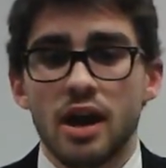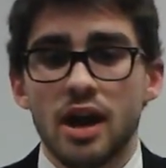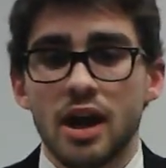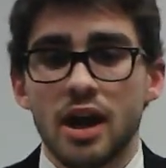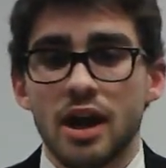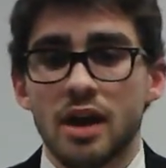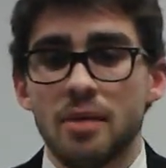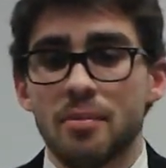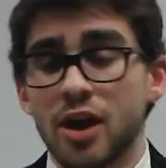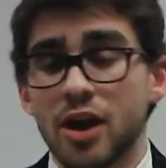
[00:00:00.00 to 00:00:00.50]

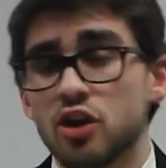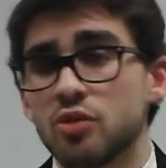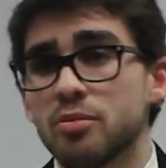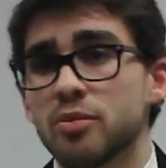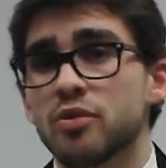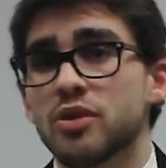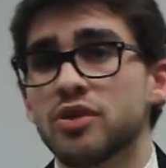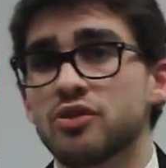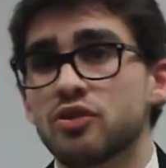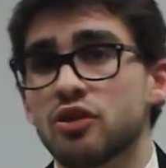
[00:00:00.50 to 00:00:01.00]
In my
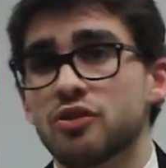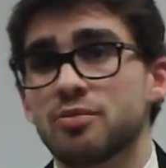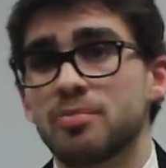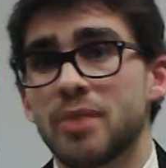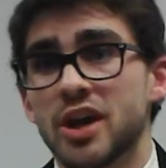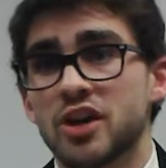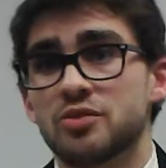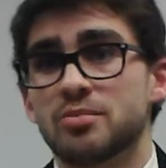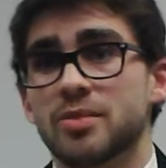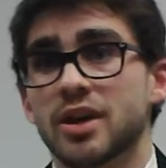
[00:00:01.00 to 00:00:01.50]
human resource
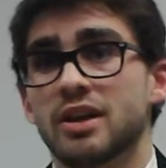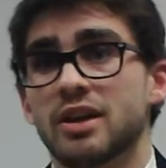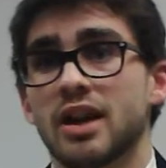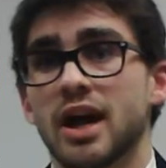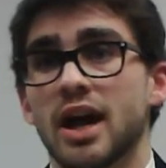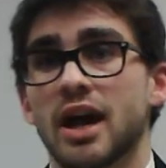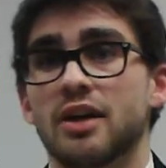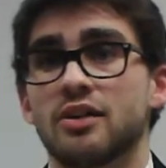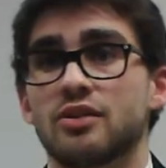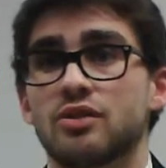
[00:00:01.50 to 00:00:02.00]
management
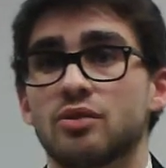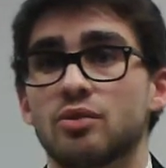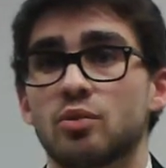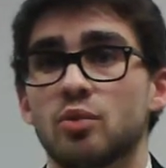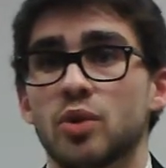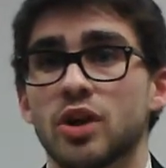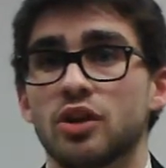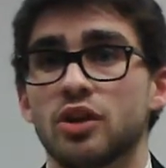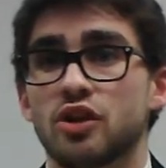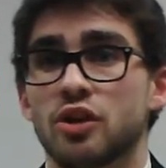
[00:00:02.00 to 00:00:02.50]
class,
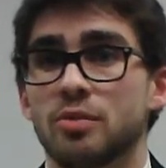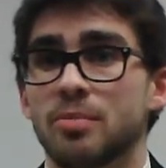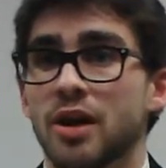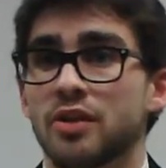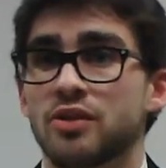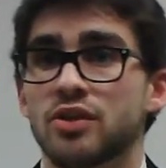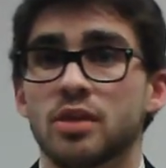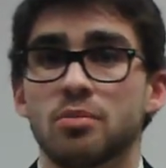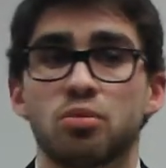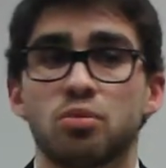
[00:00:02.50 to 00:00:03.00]
we learned
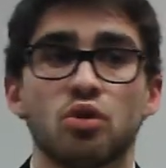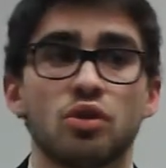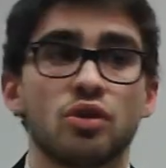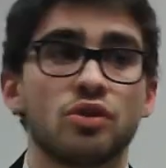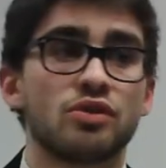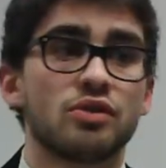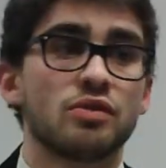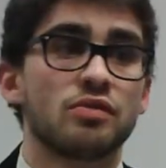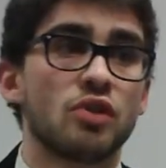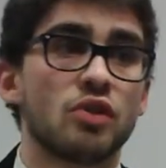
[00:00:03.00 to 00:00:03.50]
about the
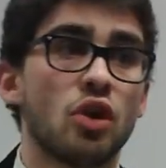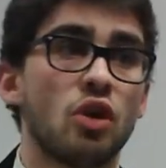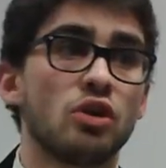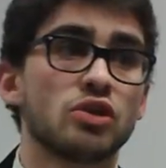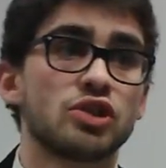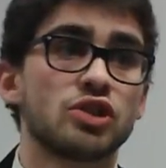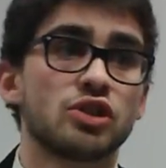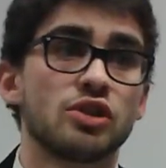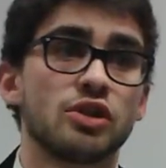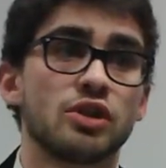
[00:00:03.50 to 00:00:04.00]
importance of
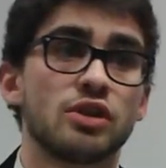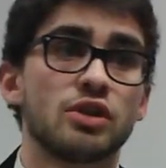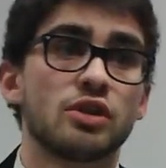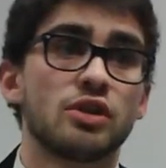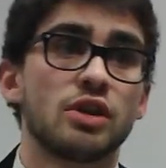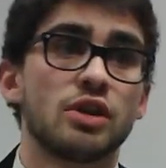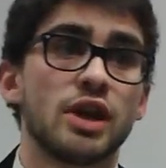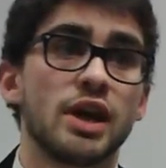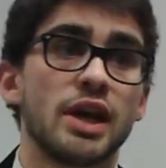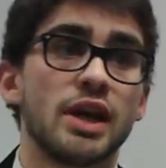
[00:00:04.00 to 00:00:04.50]

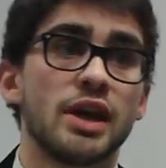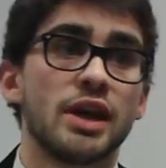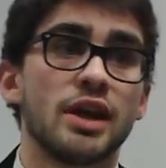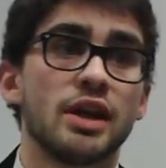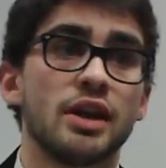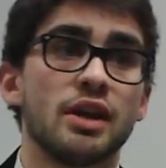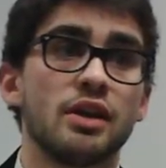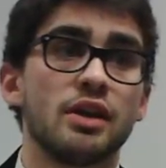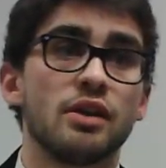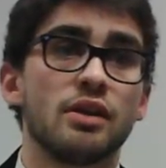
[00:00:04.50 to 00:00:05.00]
culture
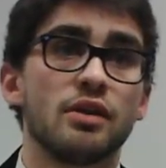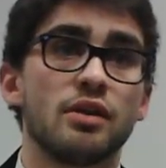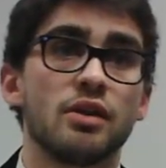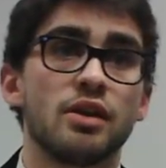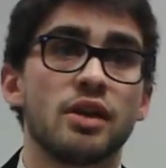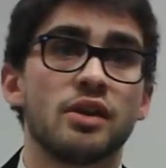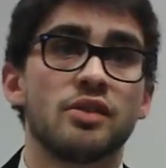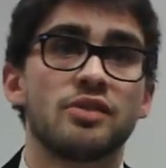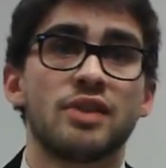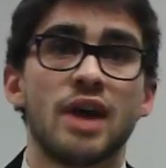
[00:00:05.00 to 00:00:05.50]
in
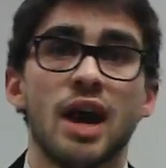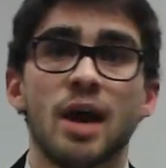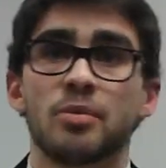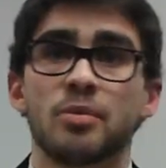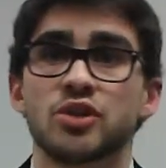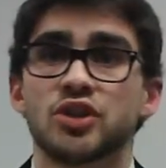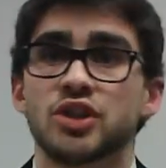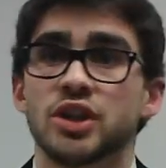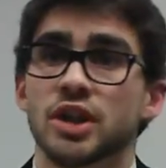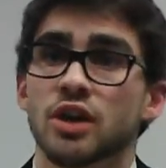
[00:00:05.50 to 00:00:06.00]

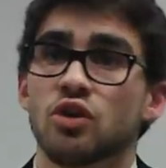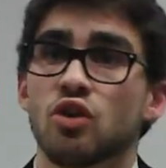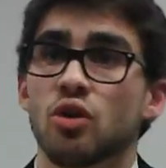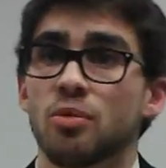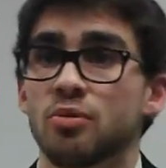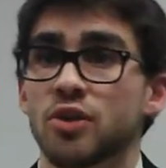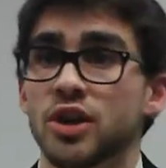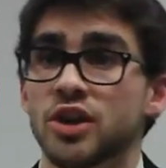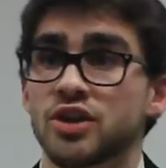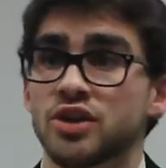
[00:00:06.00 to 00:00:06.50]
establishing a
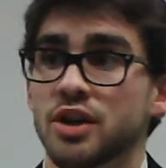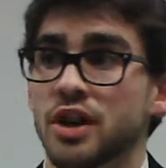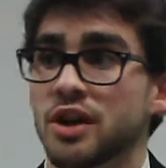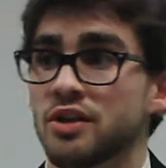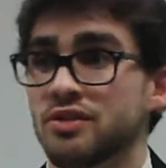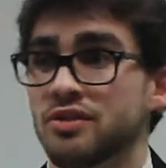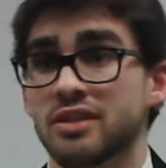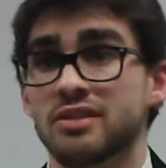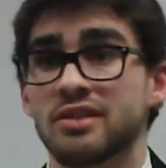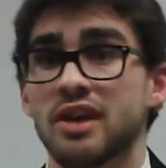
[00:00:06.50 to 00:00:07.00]
corporation
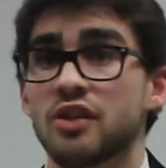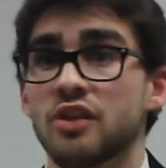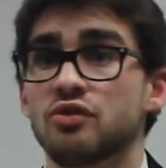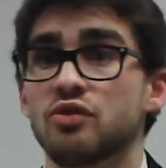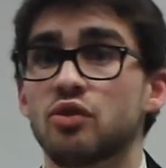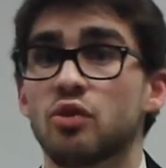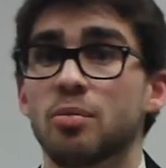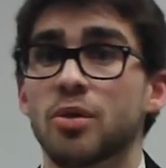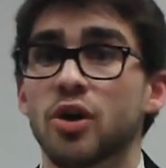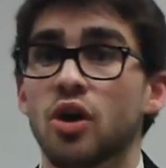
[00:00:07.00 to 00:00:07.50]
as
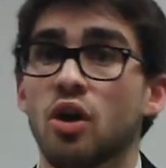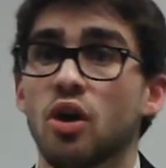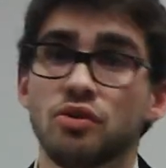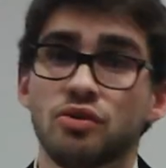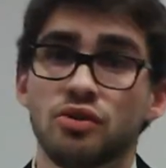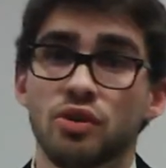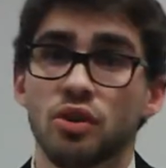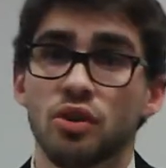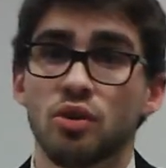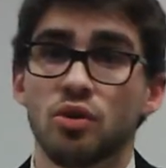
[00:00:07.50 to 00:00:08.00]
successful, but
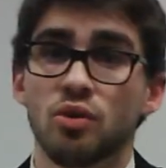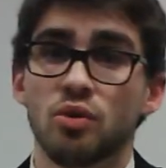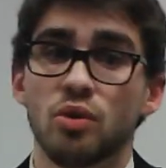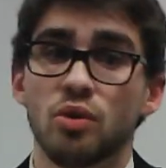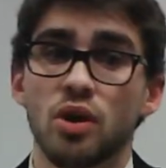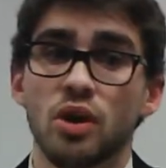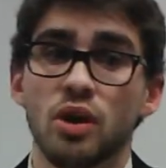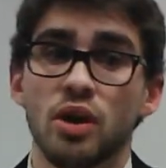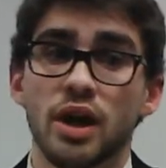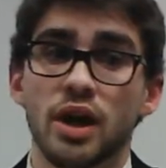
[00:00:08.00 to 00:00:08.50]

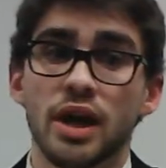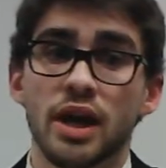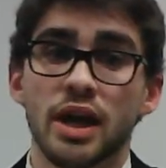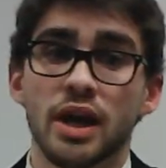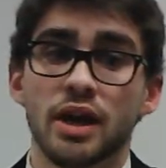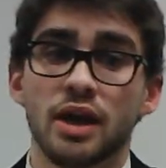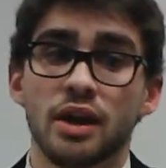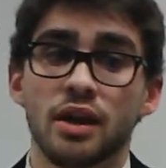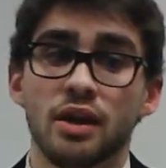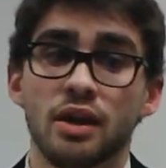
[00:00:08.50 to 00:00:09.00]
also
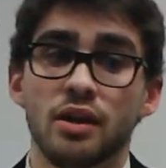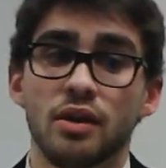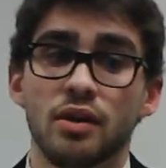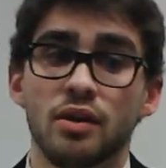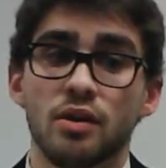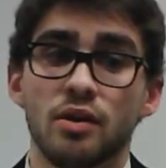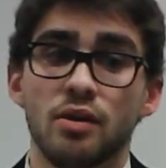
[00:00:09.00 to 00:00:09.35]
in